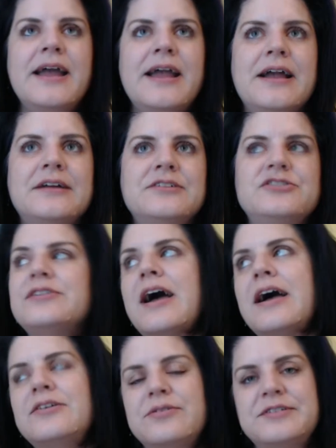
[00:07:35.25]
and you're
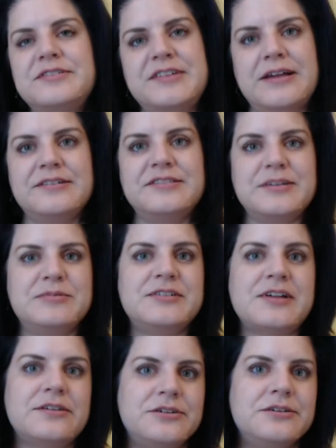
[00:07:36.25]
not noticing some
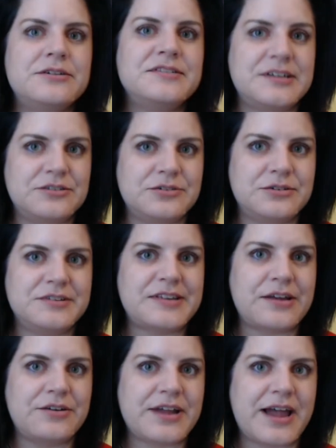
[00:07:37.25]
subtle signals
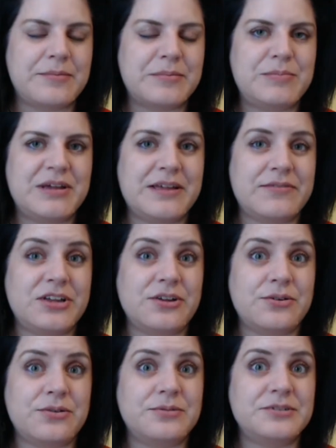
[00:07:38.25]
that your cat might be giving
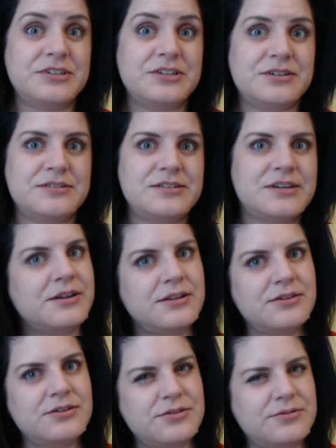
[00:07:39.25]
you to
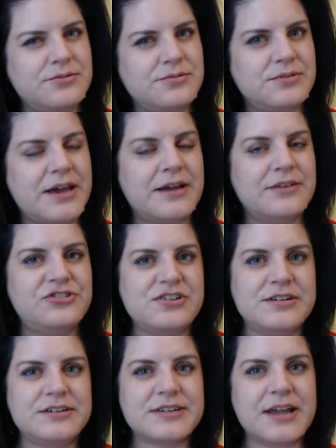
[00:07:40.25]
tell you that
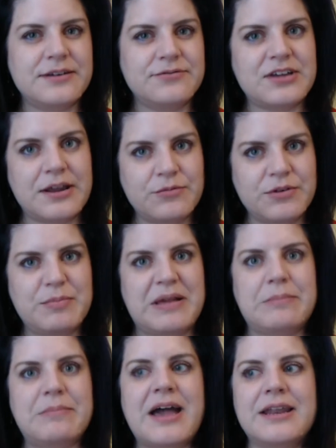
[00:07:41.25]
she's kind of done with
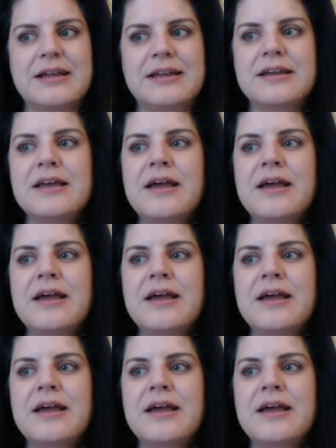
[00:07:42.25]
being petted.